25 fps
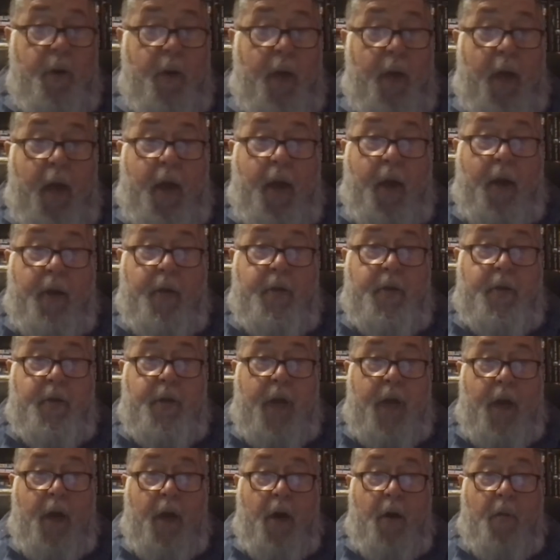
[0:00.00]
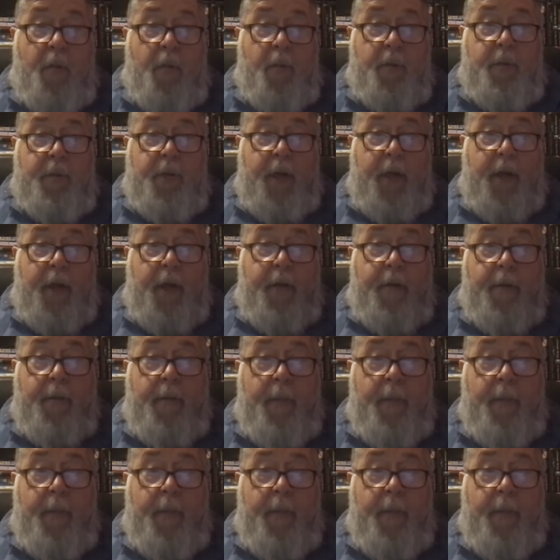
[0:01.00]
had a terrible day.